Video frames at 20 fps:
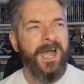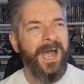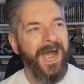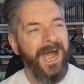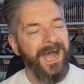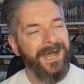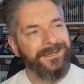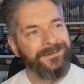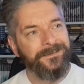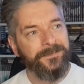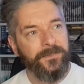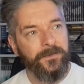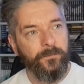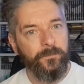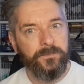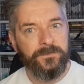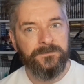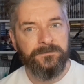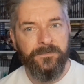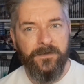and there
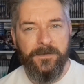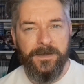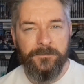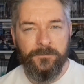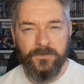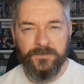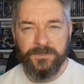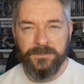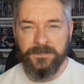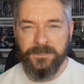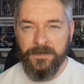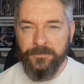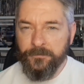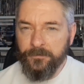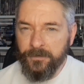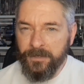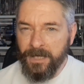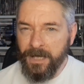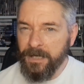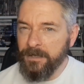was very much a
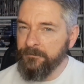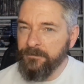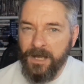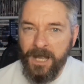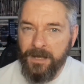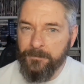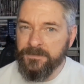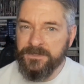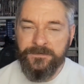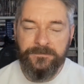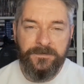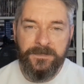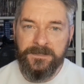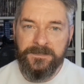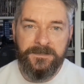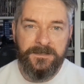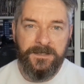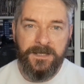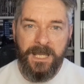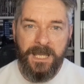different kind of atmosphere
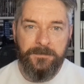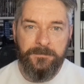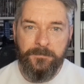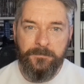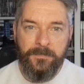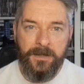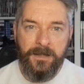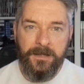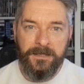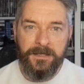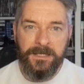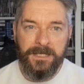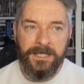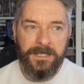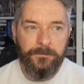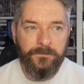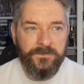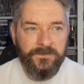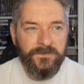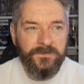to the gaming market.
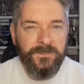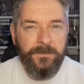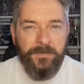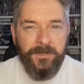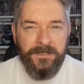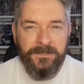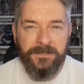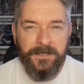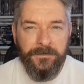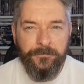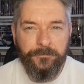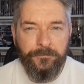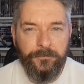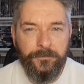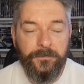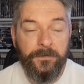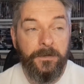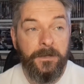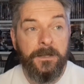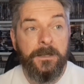It was just a bit
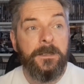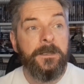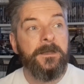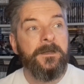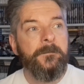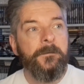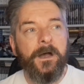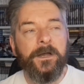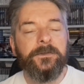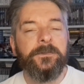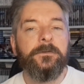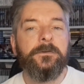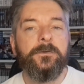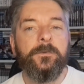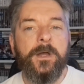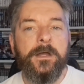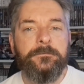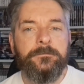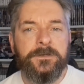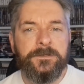different. I don't know
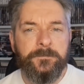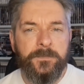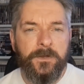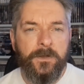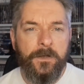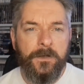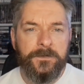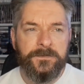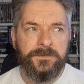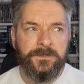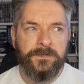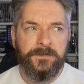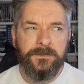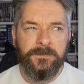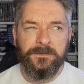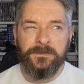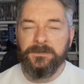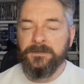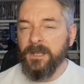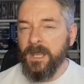whether it's because the
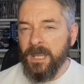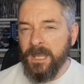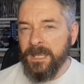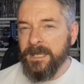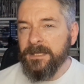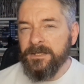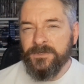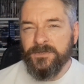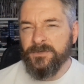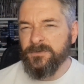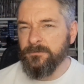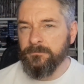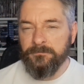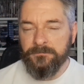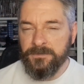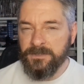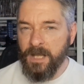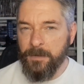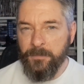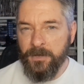age
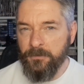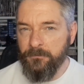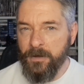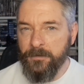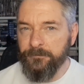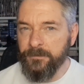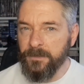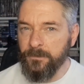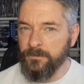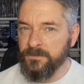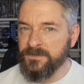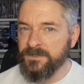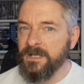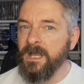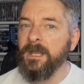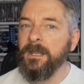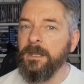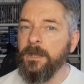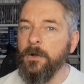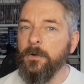demographic was
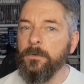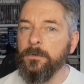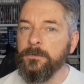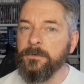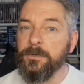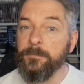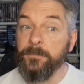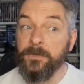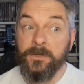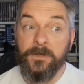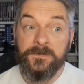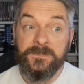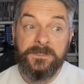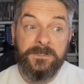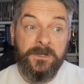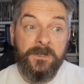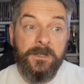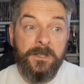slightly older, because